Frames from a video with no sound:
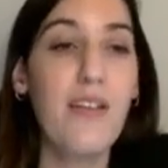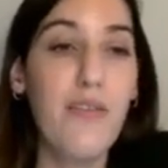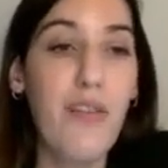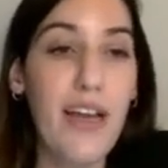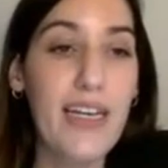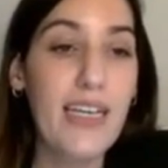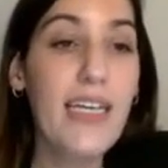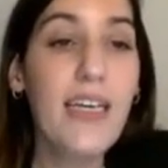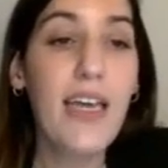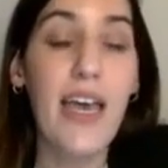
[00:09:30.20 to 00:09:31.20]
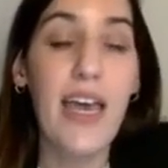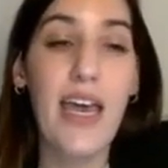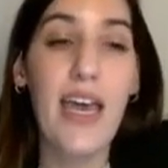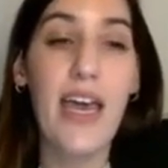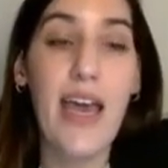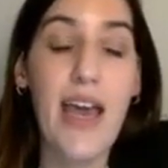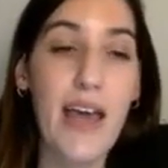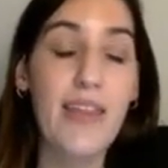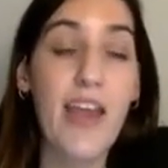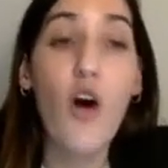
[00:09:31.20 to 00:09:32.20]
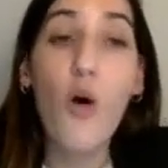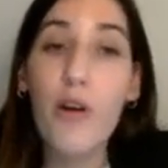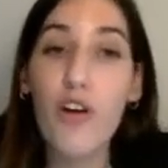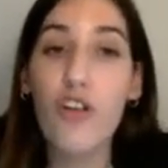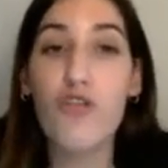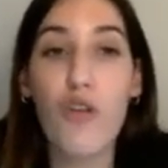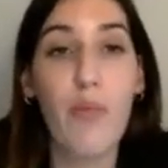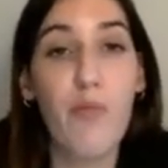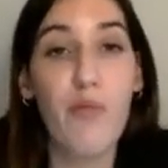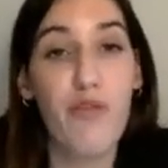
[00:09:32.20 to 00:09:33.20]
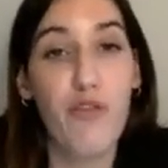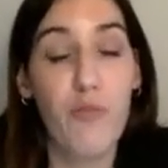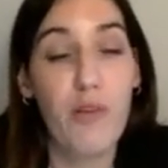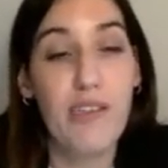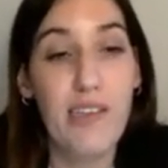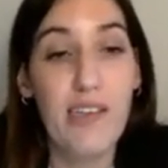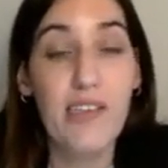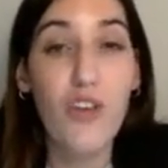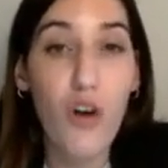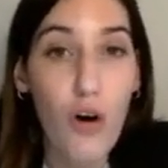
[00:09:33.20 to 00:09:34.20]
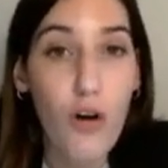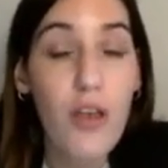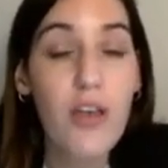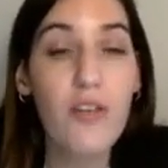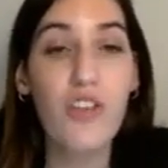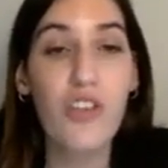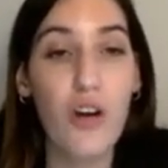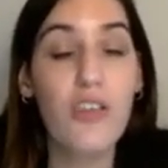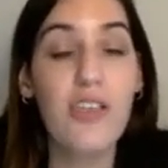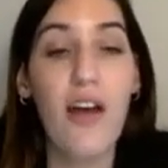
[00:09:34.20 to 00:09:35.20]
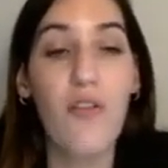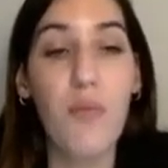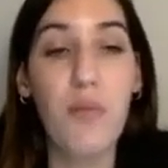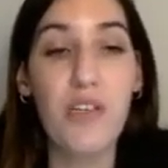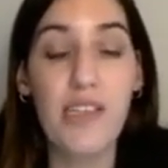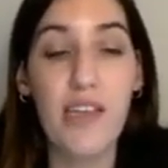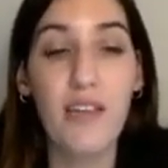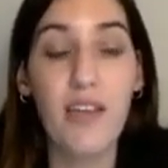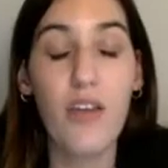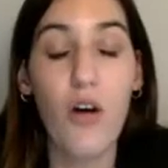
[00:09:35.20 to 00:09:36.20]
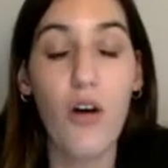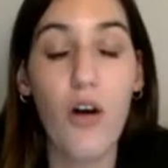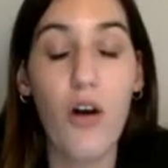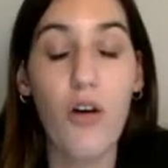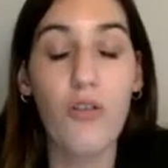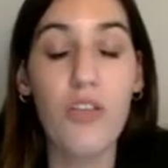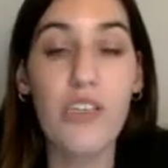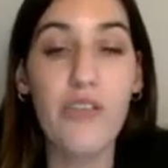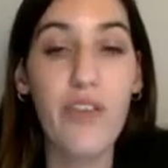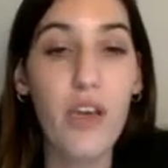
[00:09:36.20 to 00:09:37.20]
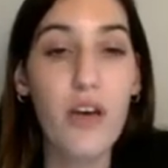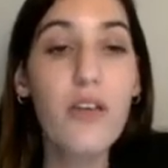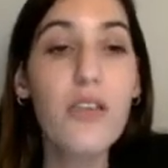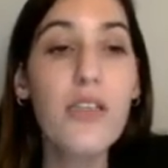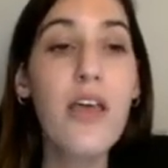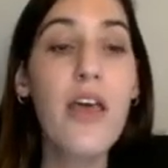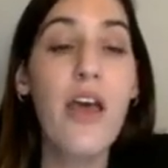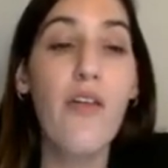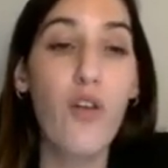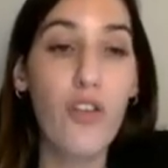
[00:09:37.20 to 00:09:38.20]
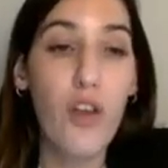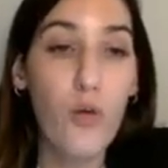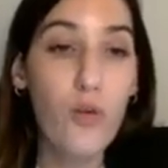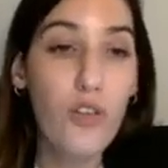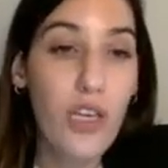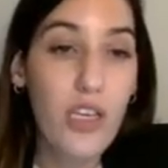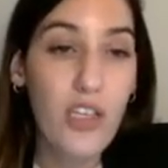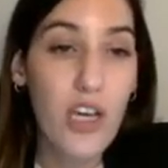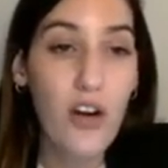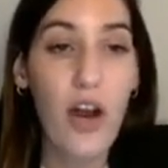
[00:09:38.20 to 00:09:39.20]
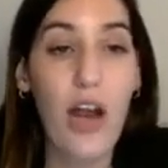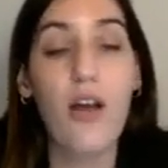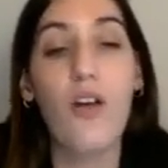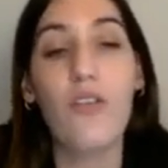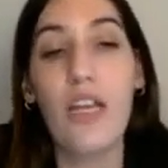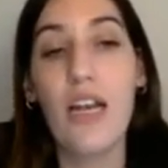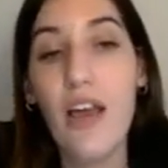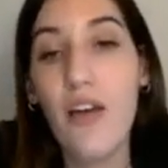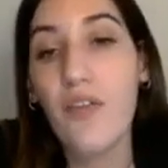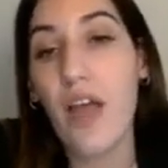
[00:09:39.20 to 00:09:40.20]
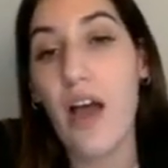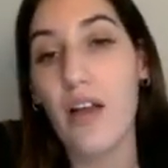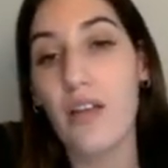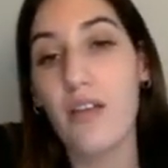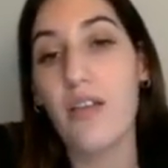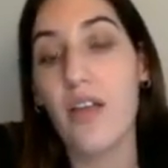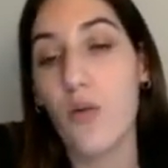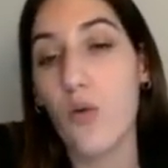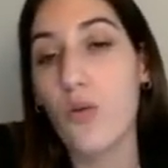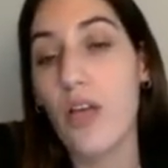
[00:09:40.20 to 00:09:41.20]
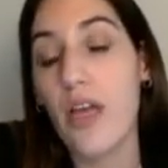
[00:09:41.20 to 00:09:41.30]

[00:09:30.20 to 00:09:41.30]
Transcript: Finally, the overall driving performance score results are represented on these figures for the route in general on the left and the route